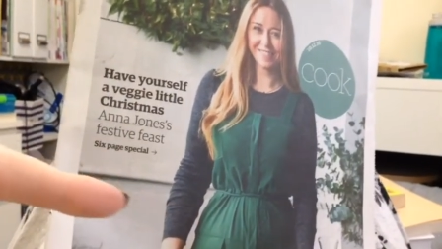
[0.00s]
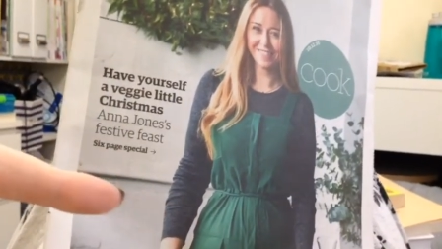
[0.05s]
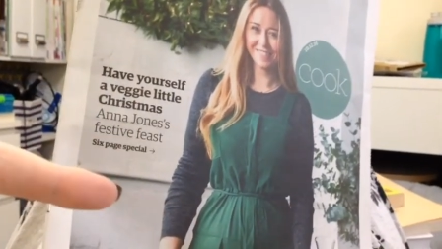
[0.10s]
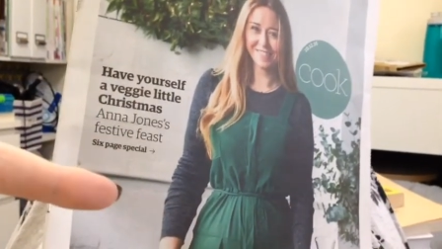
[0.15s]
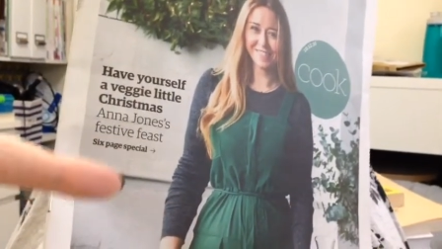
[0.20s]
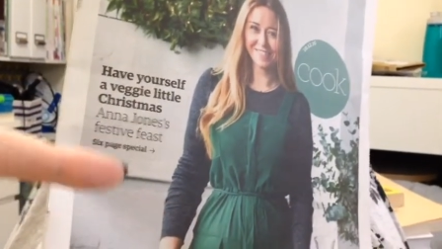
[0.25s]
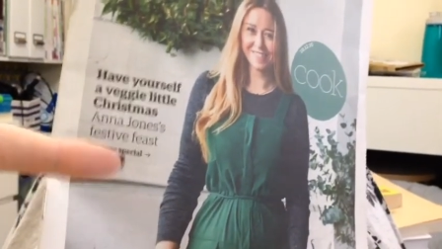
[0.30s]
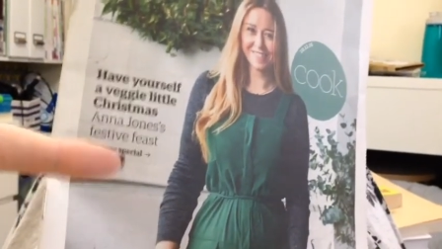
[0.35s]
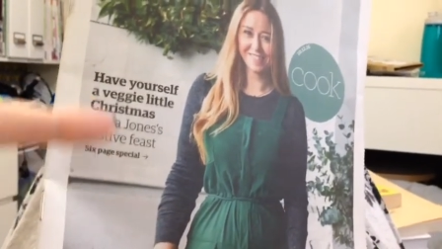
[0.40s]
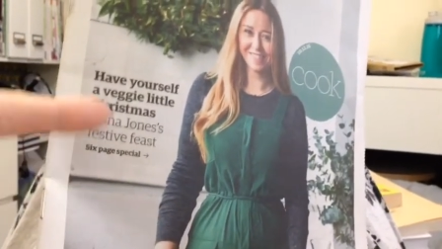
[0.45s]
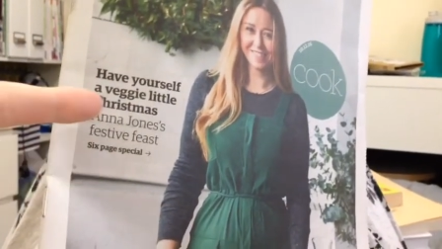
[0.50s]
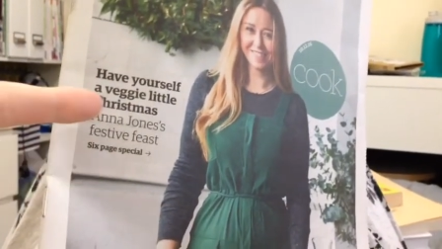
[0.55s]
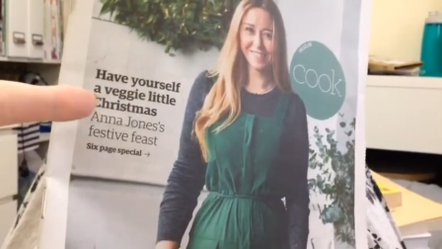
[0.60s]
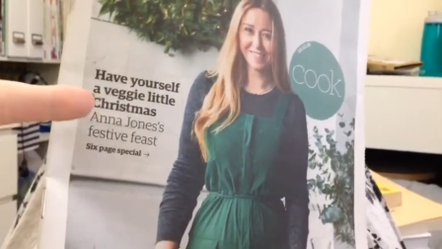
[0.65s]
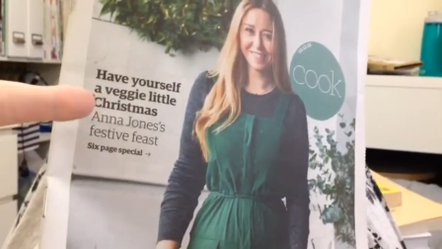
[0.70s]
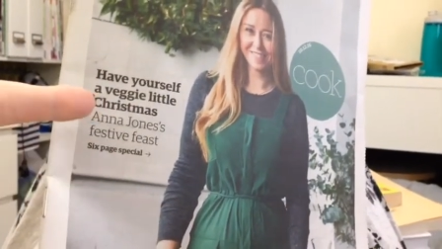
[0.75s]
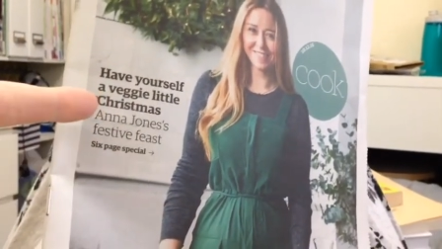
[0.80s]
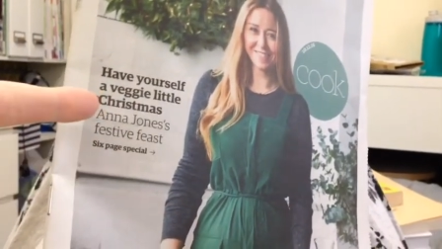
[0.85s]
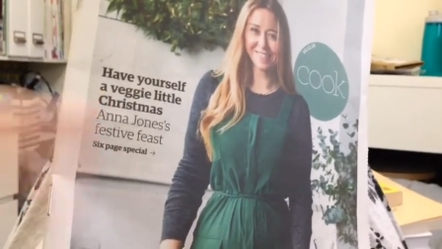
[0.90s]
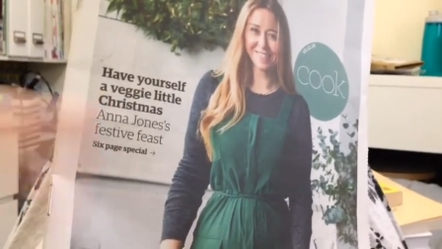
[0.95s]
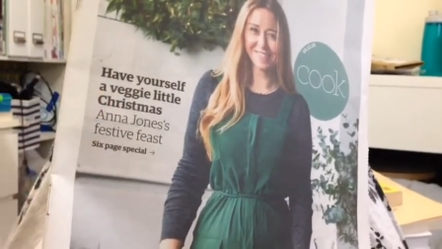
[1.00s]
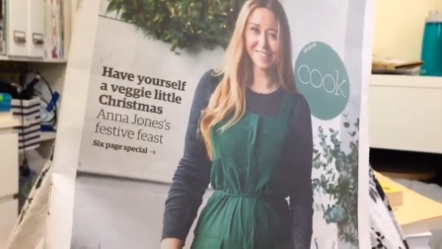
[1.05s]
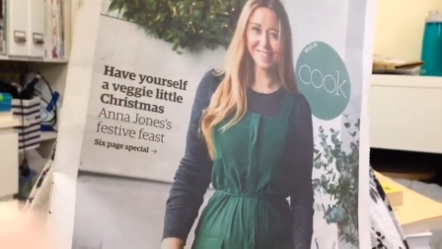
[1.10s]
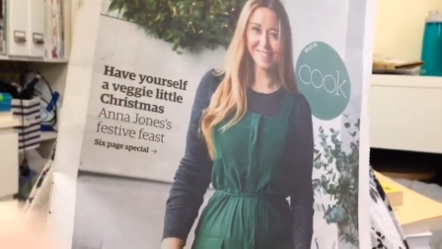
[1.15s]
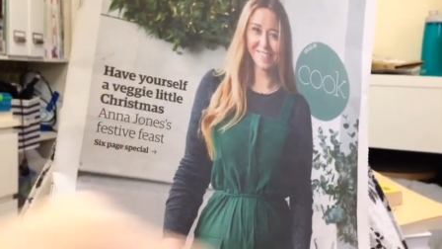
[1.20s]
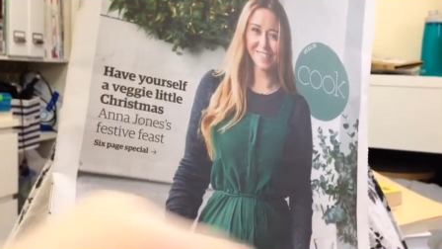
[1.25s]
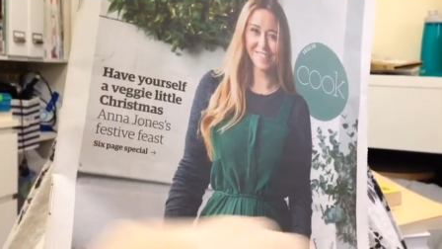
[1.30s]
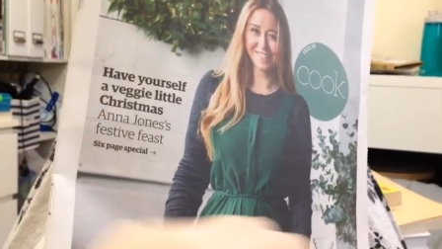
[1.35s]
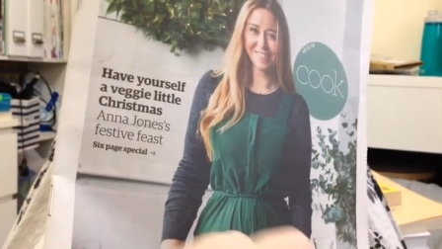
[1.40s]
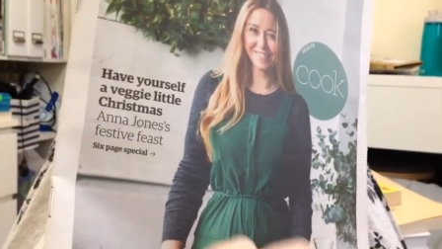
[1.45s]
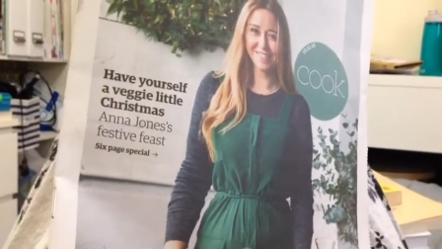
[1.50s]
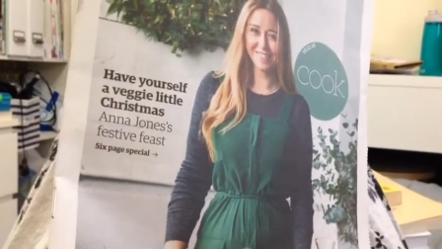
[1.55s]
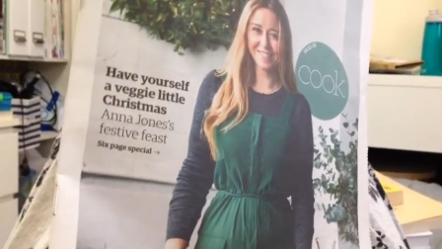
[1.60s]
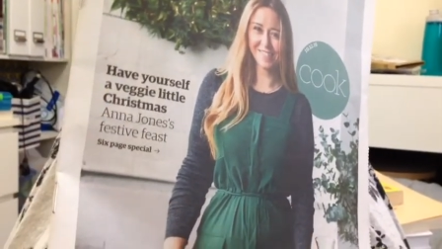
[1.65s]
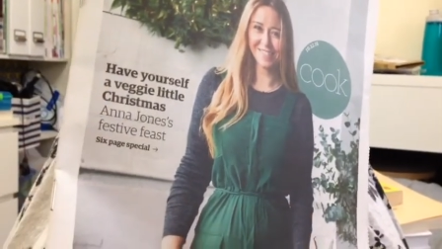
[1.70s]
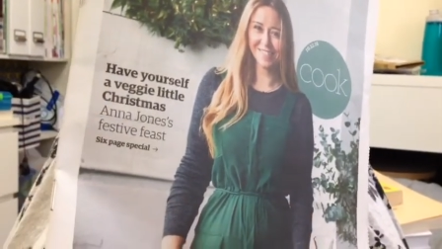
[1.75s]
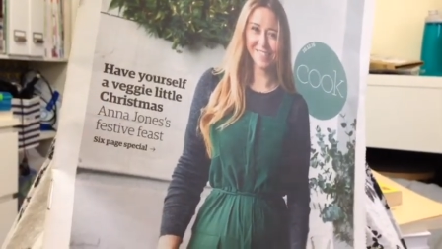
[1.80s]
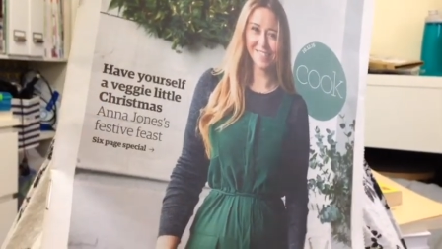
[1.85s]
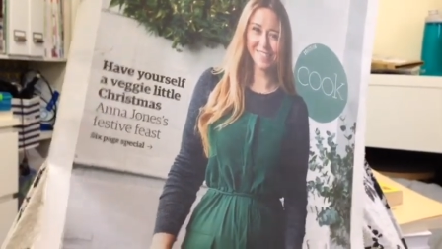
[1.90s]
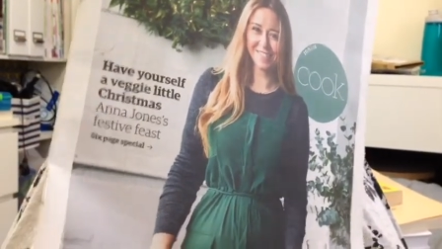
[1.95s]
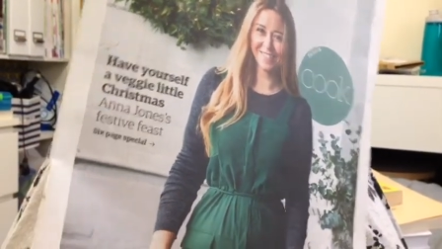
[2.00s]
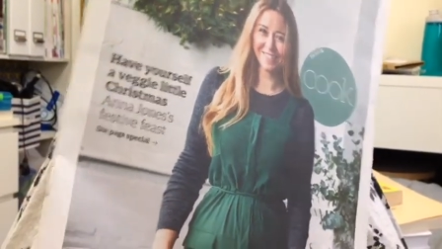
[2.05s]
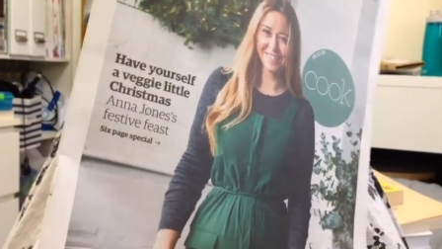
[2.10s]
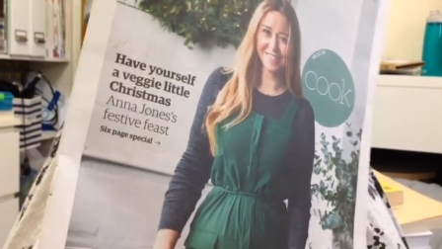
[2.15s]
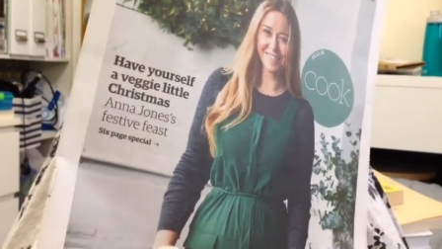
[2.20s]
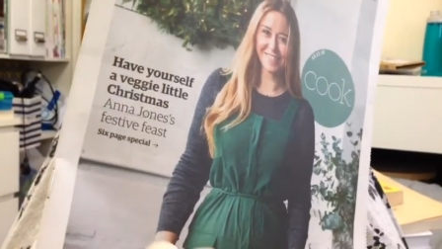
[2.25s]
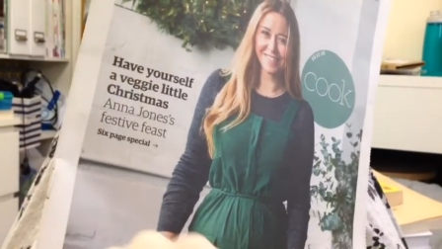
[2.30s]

has a whole section on